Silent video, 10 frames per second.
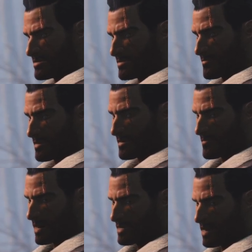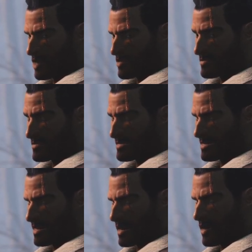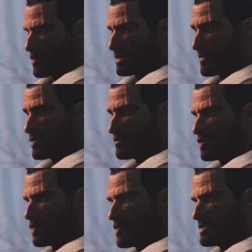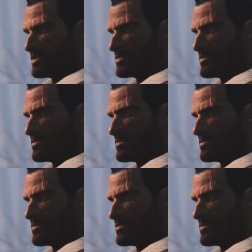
Simply place down the desk, and we can move forward.